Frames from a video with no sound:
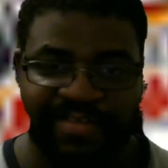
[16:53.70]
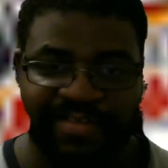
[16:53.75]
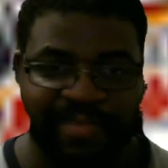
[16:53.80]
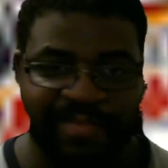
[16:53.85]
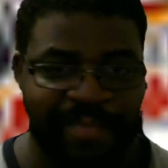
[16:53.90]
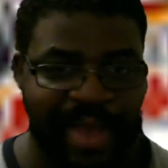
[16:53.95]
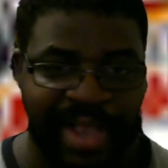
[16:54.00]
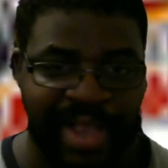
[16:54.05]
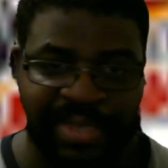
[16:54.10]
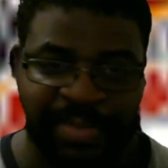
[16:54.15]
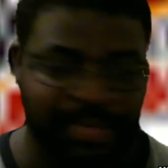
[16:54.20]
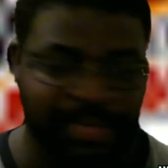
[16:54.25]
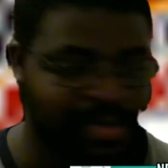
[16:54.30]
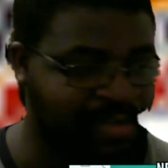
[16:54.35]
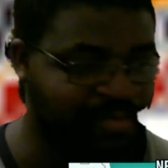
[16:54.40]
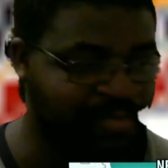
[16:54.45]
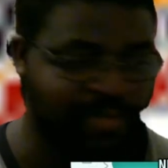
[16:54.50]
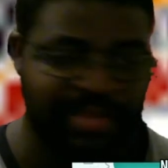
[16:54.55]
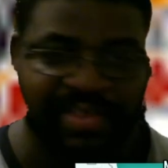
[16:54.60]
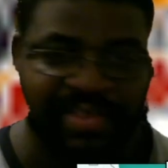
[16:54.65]
match
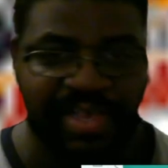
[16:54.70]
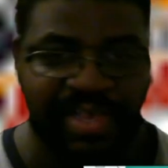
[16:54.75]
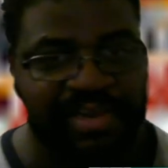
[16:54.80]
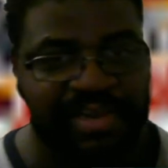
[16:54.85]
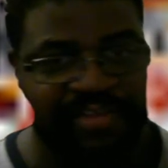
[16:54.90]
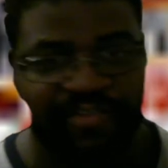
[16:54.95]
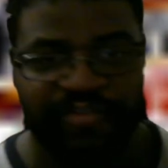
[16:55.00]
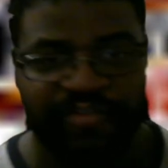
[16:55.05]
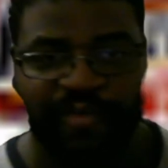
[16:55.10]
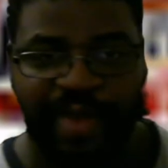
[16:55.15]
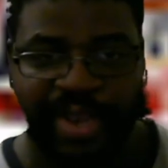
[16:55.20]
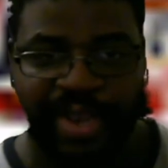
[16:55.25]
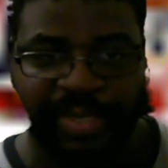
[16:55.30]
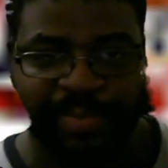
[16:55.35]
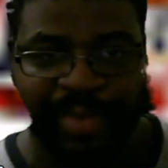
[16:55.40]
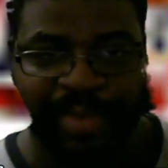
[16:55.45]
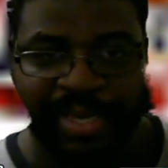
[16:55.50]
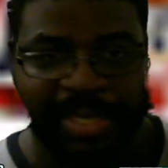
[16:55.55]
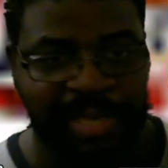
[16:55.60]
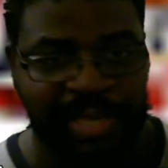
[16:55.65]
because we seen this trash
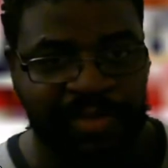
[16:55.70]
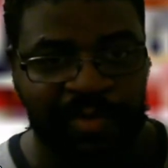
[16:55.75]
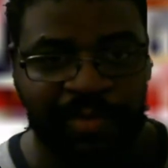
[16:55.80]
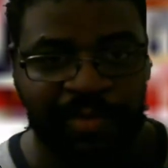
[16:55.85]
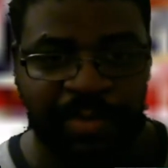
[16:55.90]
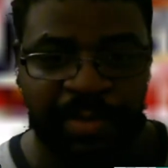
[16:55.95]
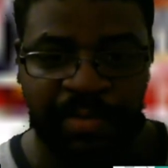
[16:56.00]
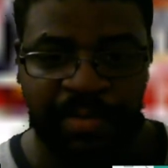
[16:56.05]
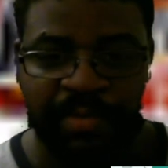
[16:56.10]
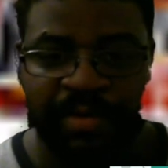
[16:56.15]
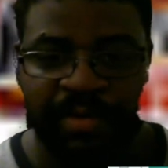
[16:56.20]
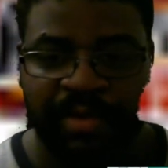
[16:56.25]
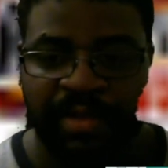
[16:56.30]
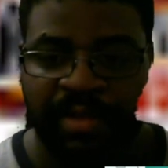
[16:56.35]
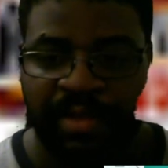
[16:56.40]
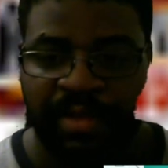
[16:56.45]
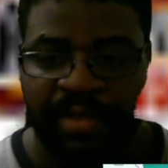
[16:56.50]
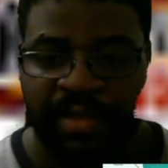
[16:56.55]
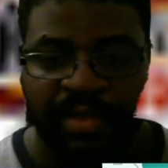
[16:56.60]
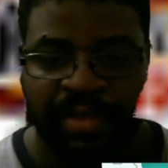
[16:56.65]
match. I told you.
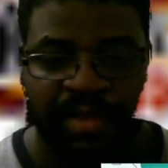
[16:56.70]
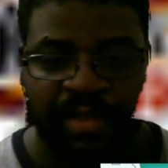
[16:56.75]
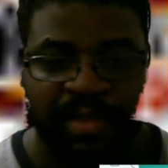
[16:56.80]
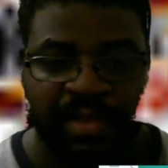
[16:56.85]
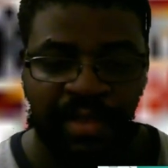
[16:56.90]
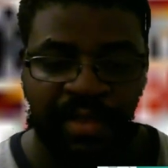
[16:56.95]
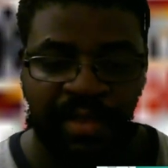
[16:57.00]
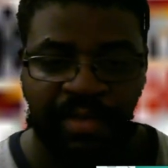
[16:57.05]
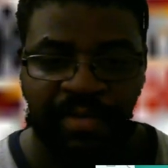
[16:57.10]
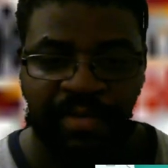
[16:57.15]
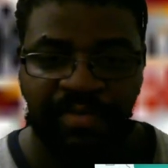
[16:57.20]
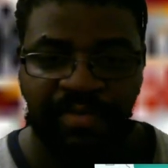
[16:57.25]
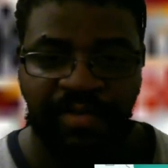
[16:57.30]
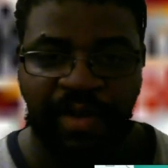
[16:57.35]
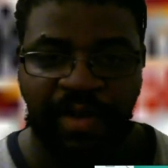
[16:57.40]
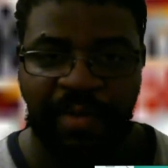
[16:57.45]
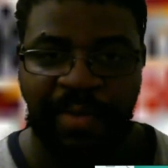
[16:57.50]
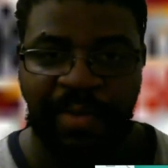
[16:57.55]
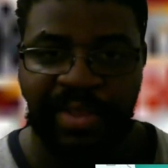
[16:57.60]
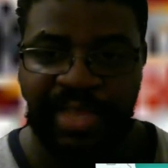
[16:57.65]

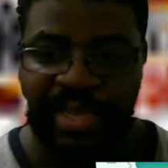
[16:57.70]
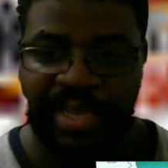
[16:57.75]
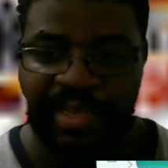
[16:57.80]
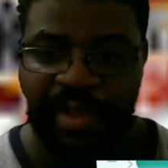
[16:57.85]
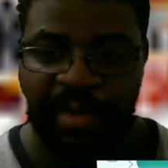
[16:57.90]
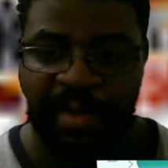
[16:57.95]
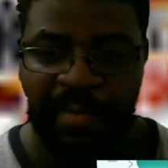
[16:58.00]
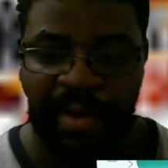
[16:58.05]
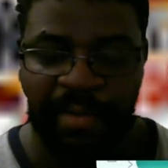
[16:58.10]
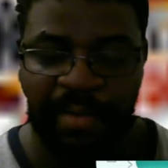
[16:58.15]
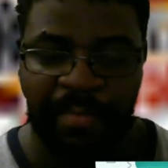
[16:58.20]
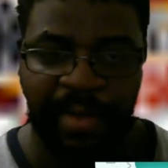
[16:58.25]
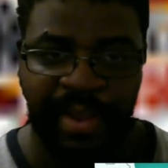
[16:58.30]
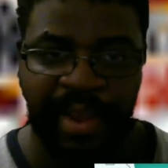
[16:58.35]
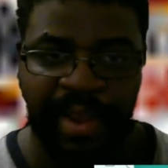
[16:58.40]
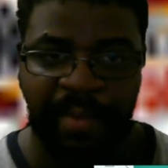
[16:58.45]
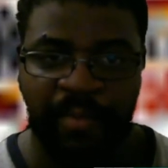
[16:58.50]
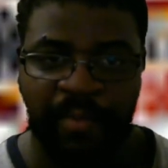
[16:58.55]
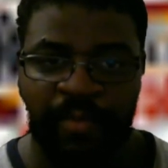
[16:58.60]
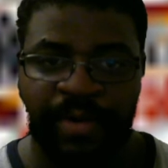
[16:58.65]
Sorry about that, y'all. My
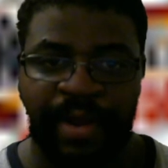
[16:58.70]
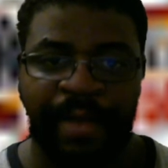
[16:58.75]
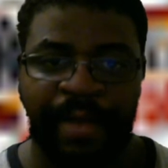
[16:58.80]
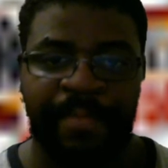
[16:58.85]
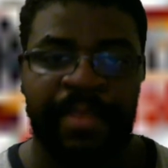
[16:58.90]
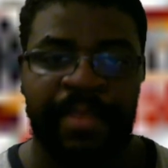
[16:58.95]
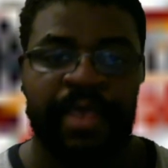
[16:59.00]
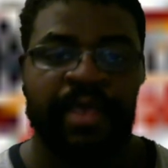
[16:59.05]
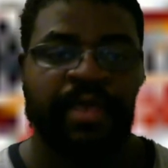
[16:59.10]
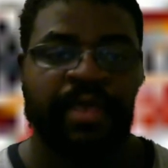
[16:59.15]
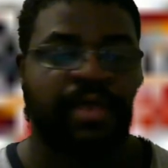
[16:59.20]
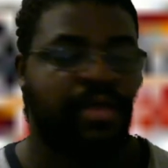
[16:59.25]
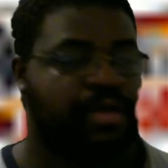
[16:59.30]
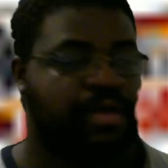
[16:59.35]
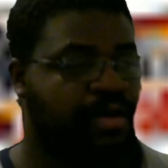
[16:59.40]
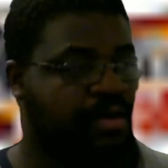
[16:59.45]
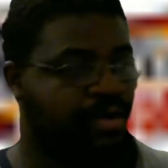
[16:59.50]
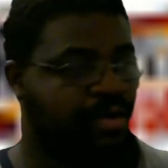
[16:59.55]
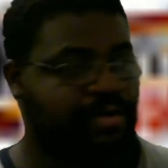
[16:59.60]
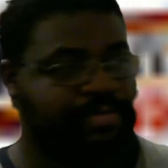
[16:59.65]
camera went
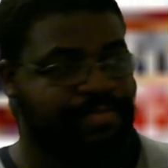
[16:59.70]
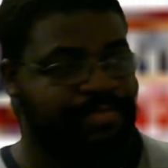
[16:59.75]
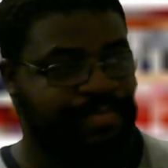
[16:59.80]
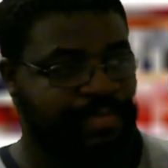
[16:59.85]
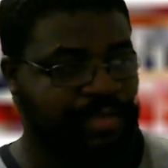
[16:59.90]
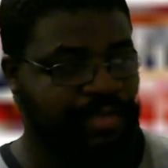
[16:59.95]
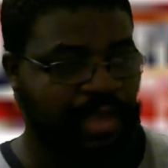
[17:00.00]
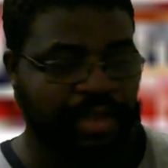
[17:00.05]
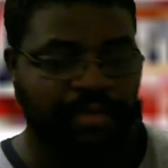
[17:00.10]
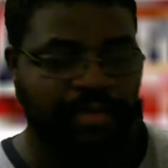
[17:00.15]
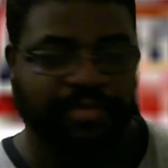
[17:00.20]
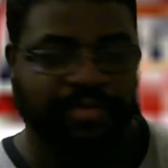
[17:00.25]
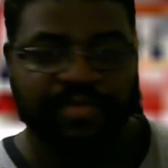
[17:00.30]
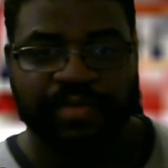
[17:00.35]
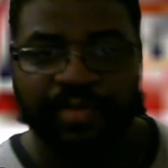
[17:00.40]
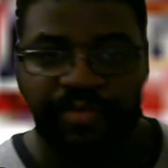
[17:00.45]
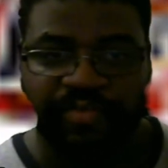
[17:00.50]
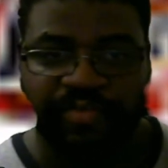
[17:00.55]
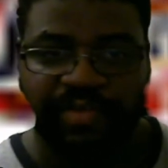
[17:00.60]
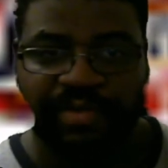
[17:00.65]
out. It was
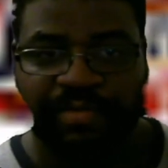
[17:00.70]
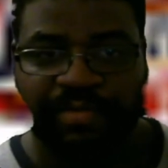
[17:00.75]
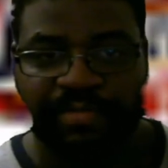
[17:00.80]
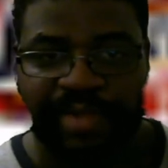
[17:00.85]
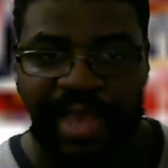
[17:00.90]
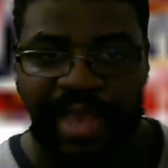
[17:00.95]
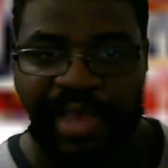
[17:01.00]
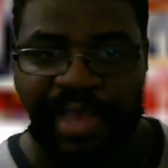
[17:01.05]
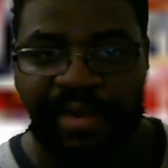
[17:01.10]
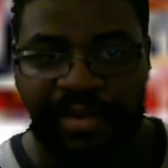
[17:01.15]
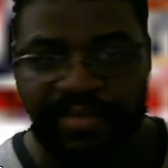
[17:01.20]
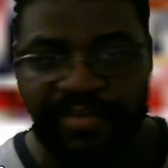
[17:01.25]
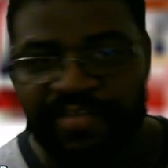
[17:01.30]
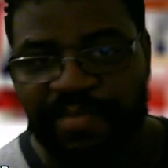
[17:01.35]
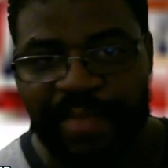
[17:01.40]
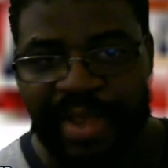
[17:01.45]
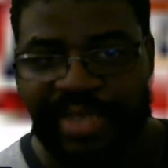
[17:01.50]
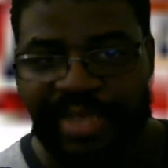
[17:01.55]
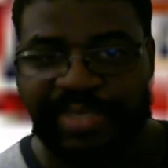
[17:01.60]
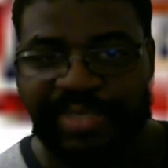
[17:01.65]
a lackluster
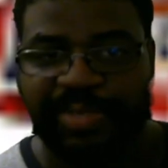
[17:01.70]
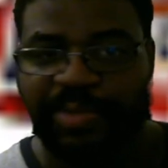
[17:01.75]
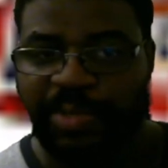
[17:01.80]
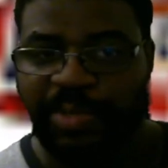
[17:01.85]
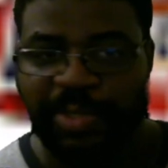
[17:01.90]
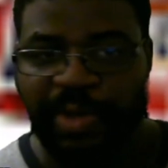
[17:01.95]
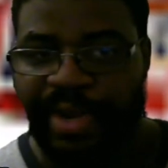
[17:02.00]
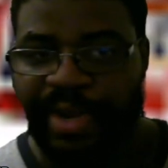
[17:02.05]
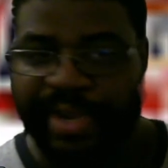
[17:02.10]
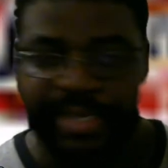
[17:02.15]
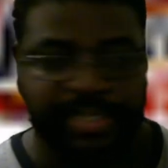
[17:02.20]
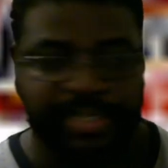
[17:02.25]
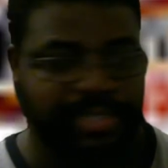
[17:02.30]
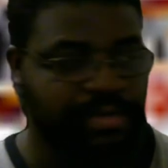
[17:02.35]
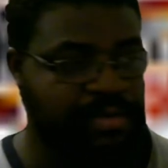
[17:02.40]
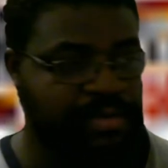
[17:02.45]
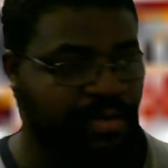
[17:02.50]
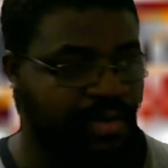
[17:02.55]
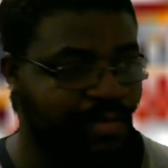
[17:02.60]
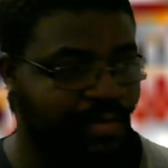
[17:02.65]
match. It was trash.
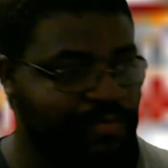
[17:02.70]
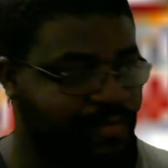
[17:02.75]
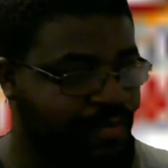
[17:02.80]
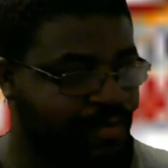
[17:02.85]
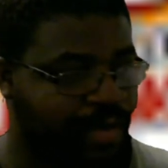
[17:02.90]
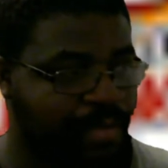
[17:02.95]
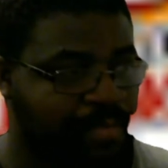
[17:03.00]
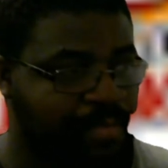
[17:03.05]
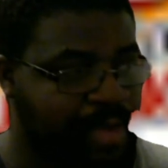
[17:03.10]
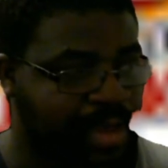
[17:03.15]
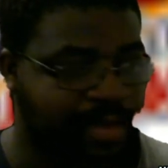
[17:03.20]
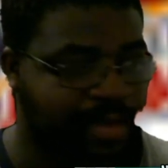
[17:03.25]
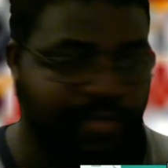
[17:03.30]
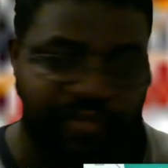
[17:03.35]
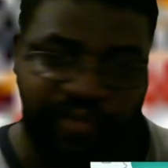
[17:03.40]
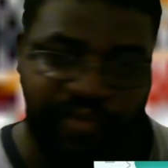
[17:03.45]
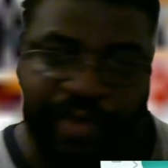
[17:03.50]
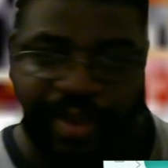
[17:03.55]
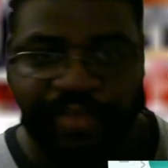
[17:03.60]
It was I'm like, it was trash